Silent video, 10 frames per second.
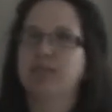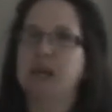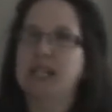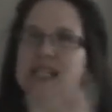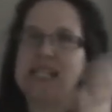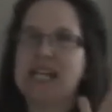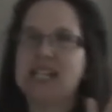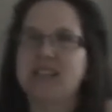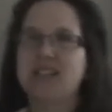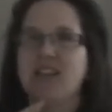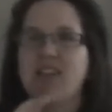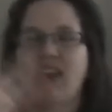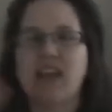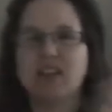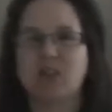pixie dust and
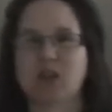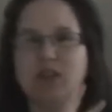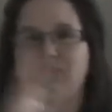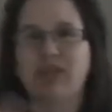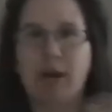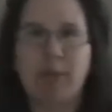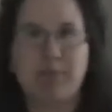that sort of